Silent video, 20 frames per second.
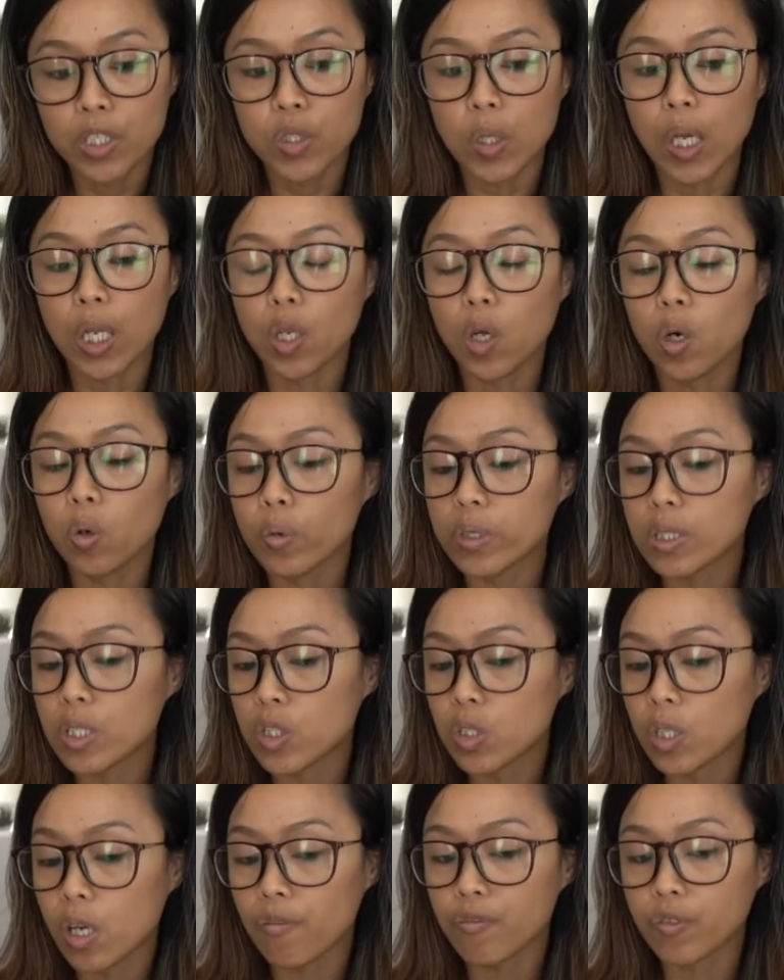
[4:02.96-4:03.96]
So along with the
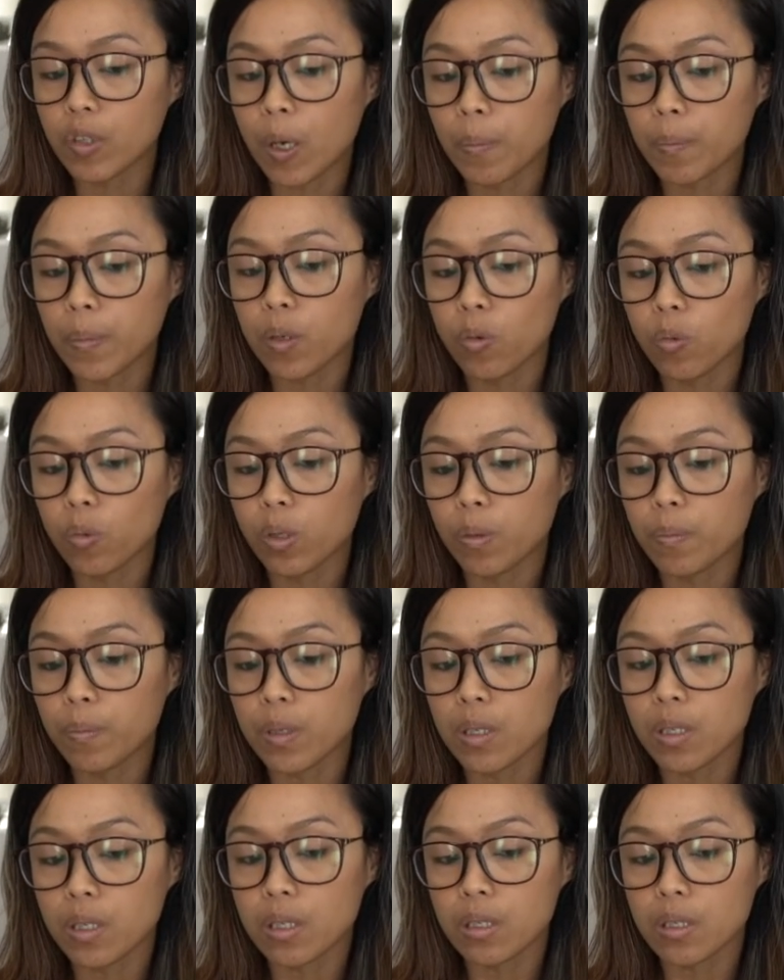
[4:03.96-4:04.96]
soft copy will
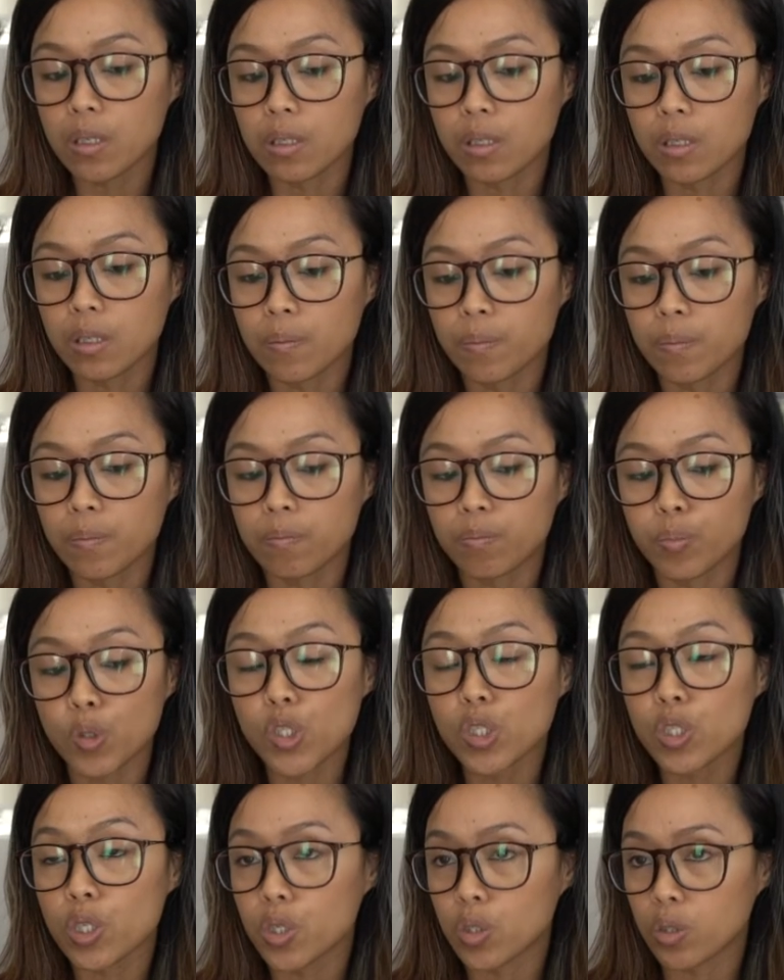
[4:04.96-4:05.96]
be the
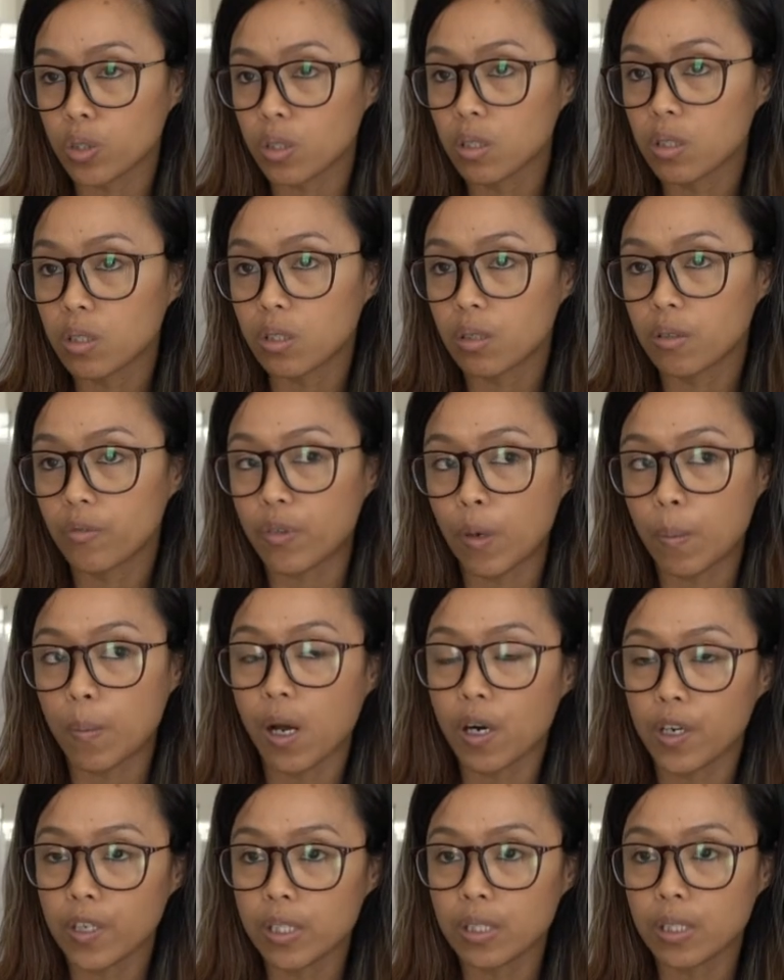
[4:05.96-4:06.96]
procedure from
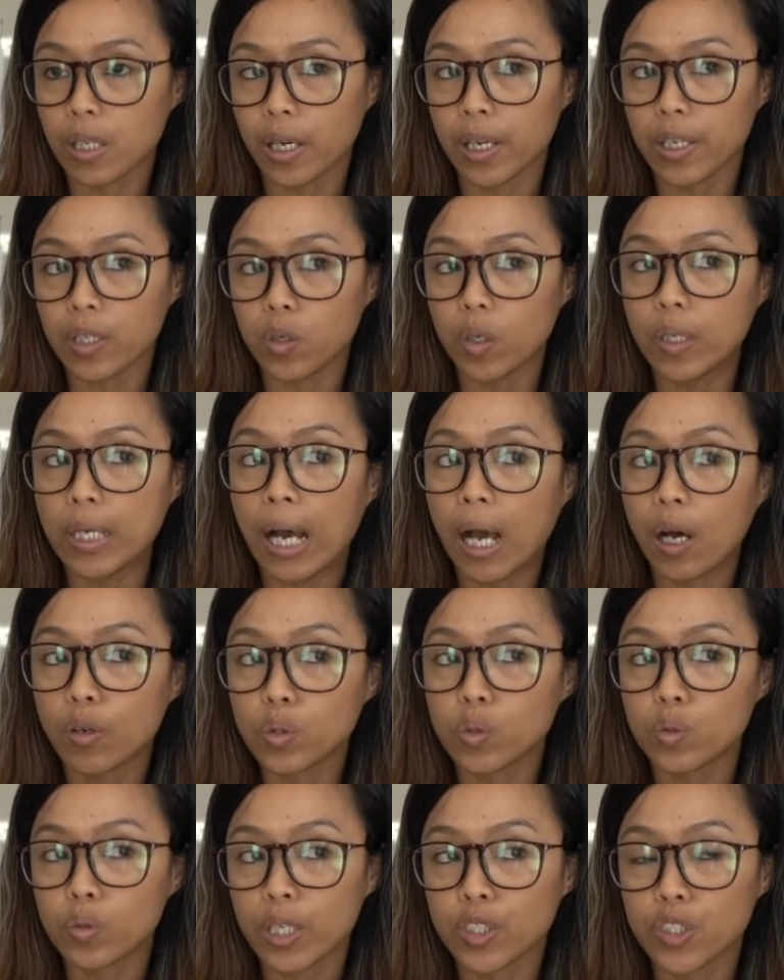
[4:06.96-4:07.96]
our side on how
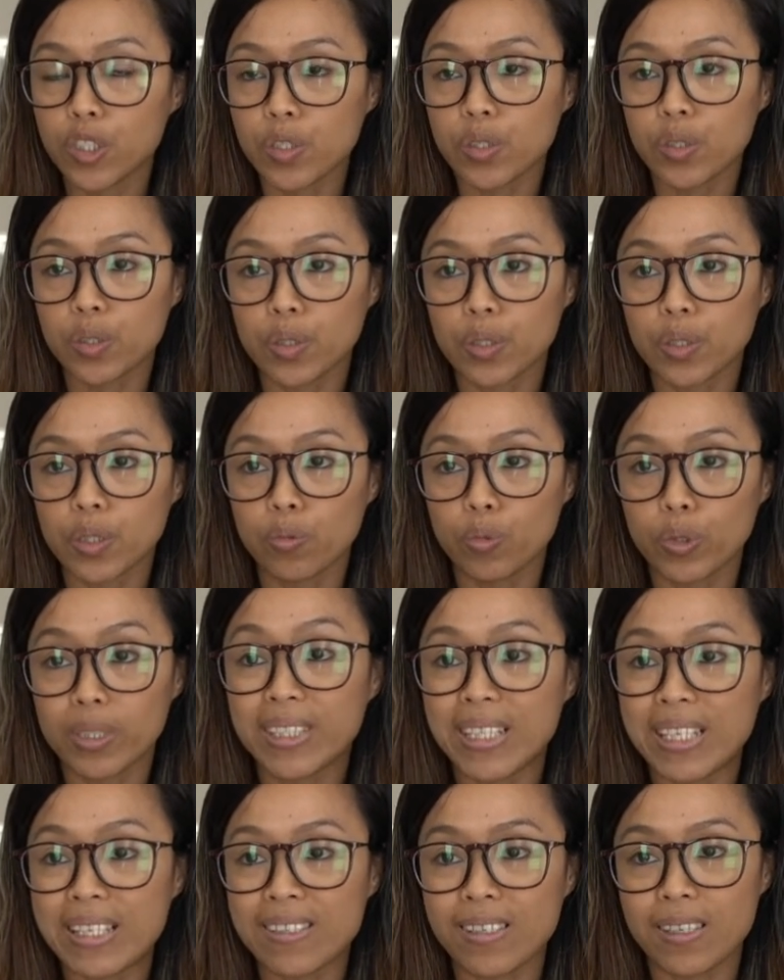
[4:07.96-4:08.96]
to register
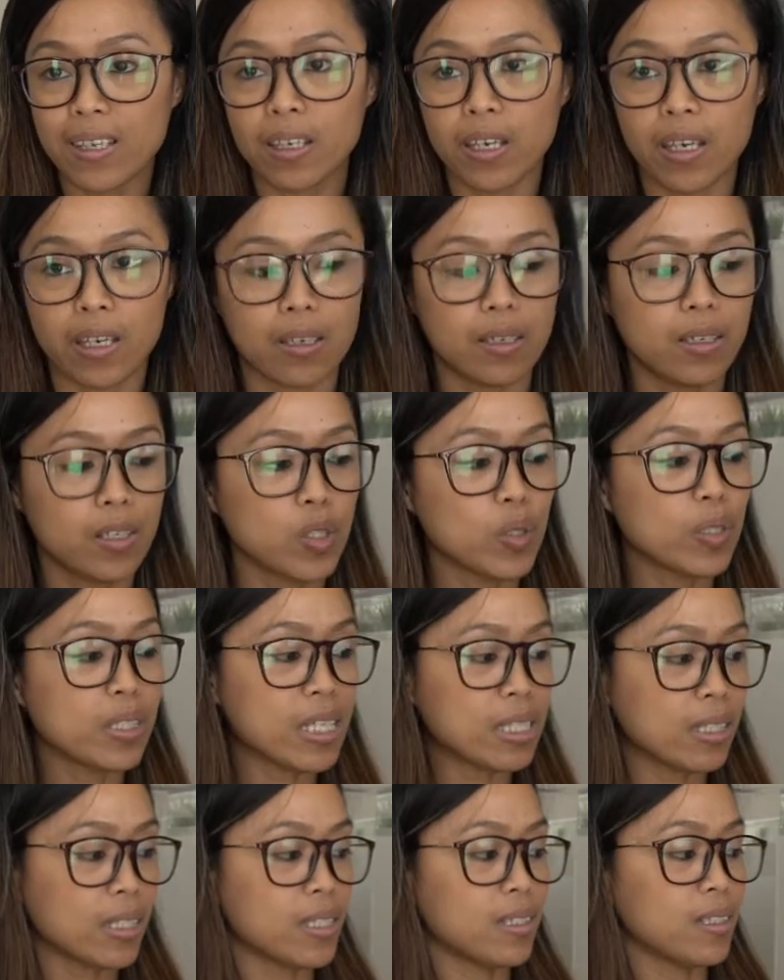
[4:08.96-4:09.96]
with DCAA. So
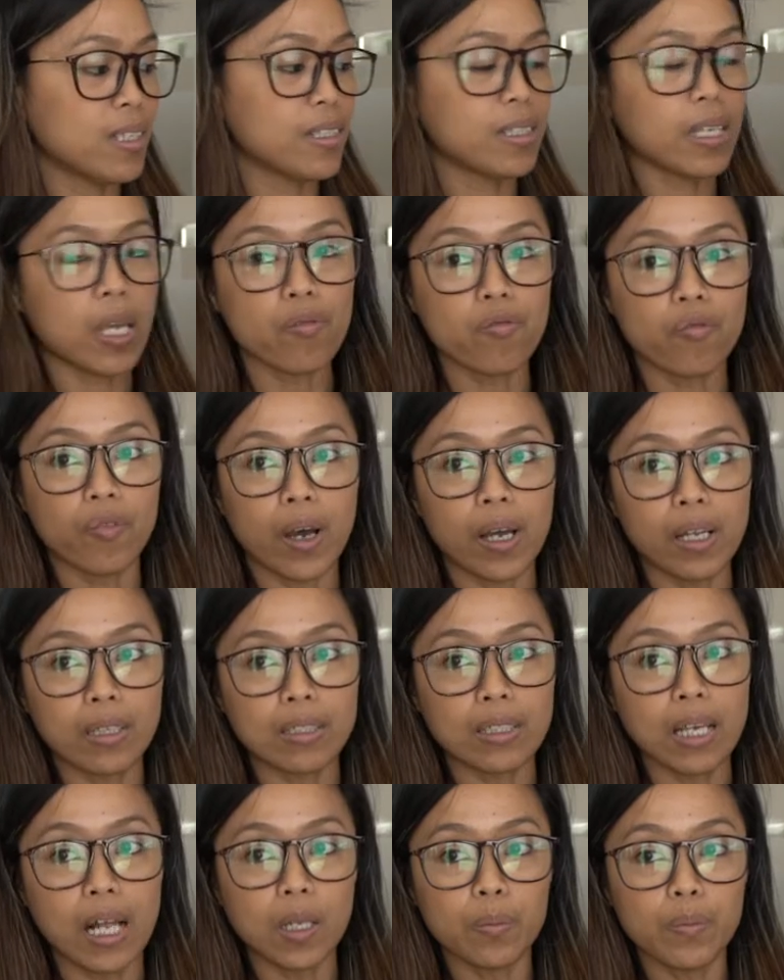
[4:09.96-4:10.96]
this is the same file
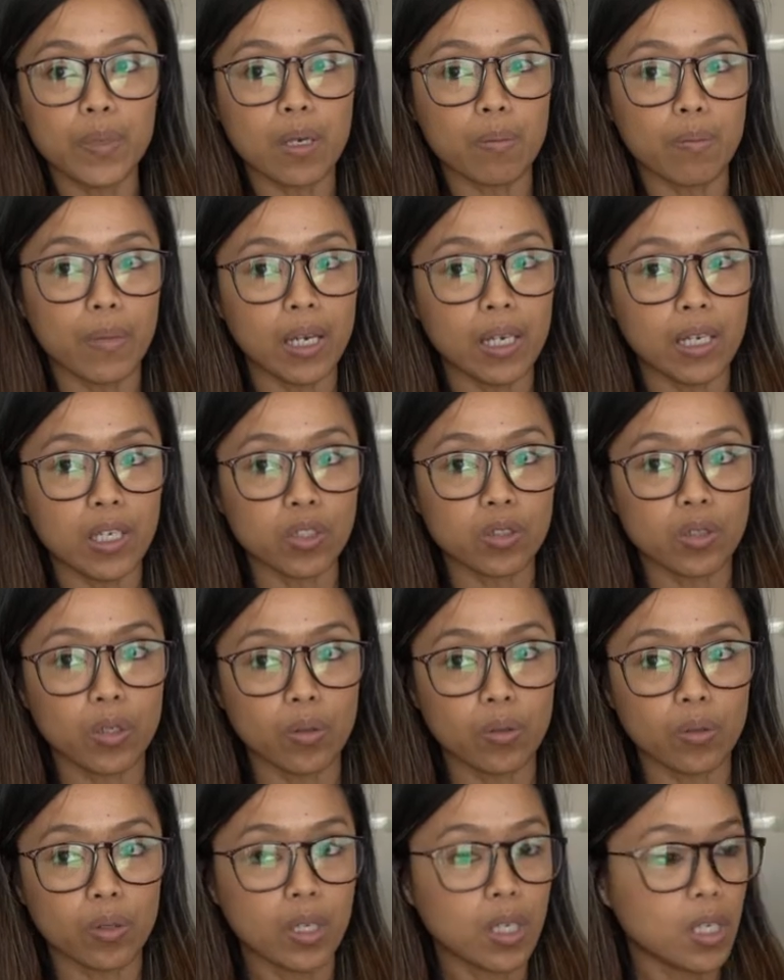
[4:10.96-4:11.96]
that I'll be emailing to
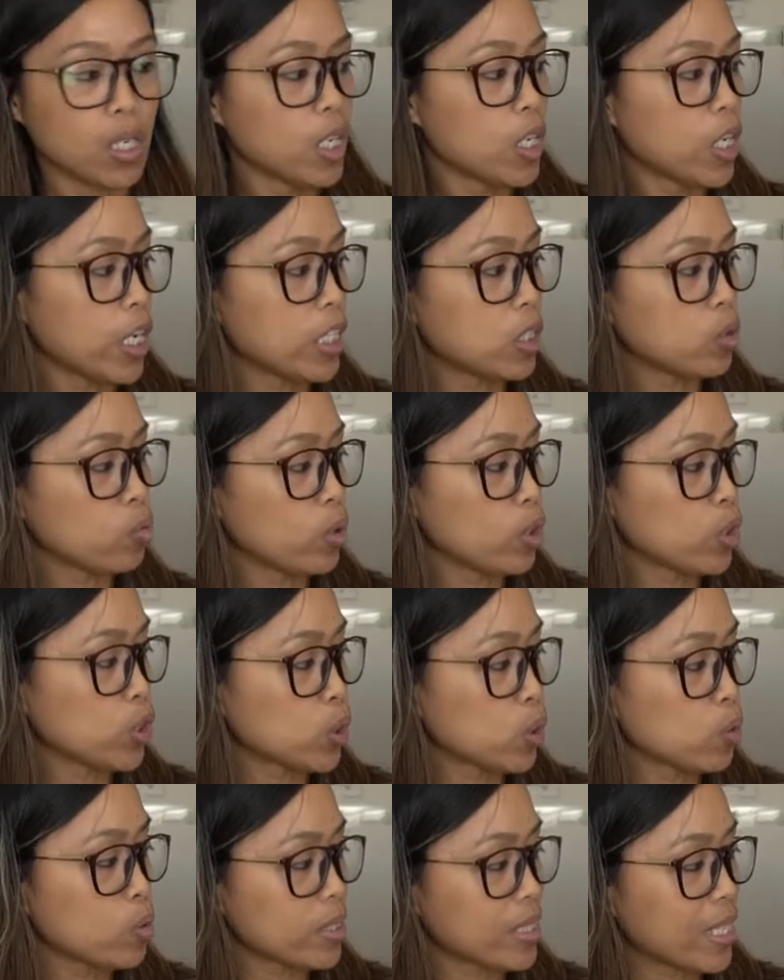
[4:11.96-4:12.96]
you. It will
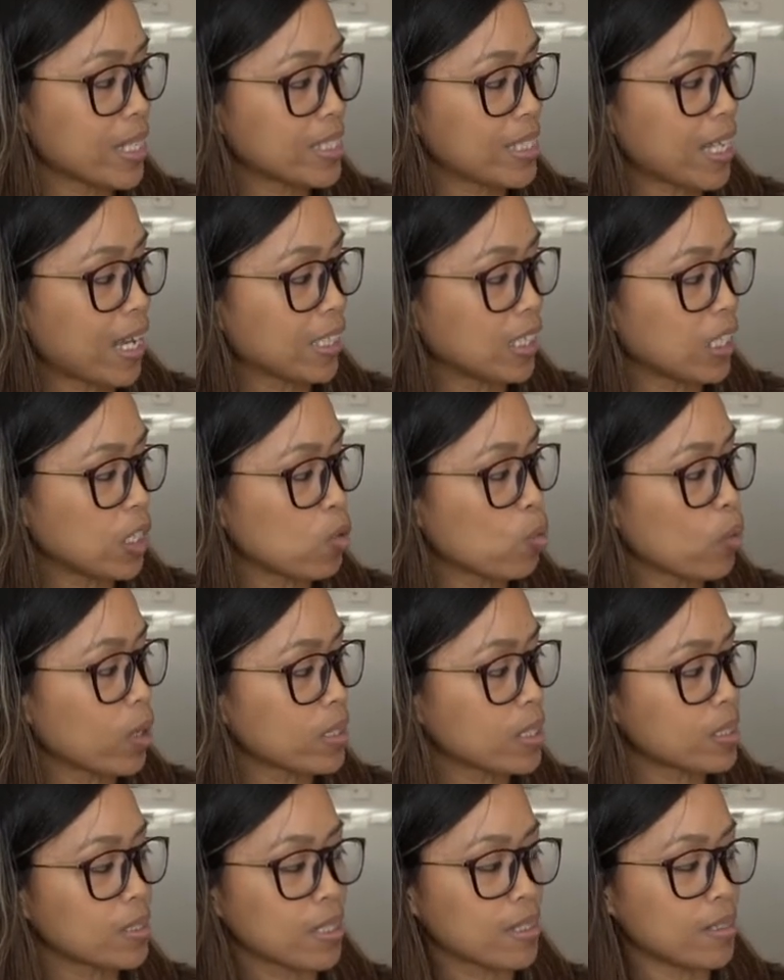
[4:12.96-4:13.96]
show exactly
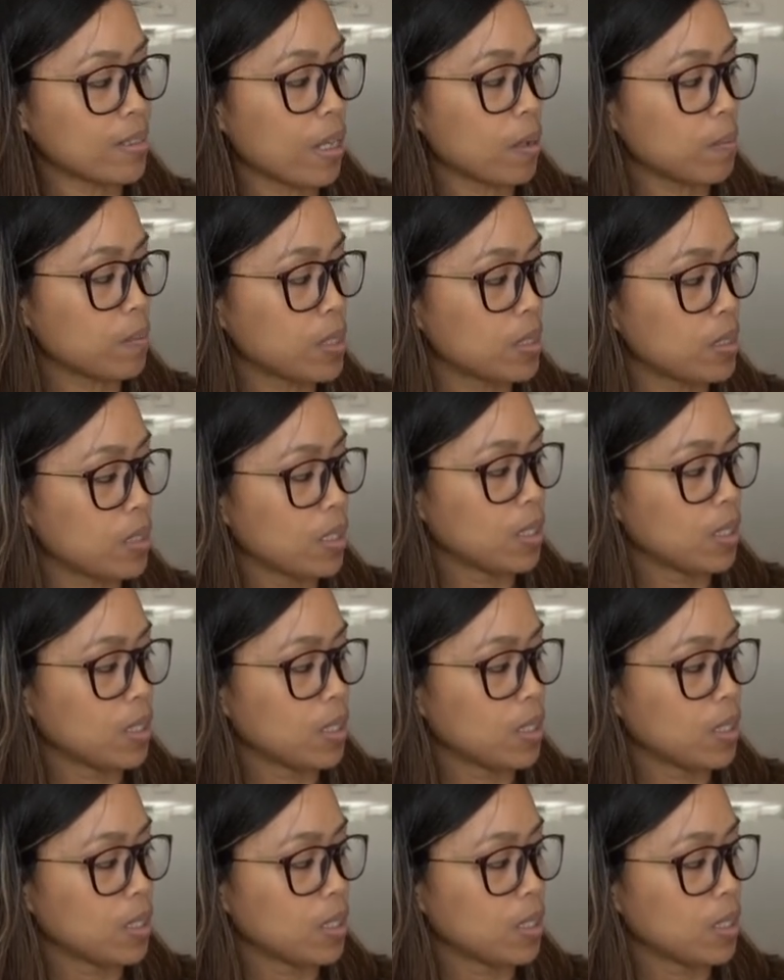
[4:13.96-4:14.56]
what's the steps.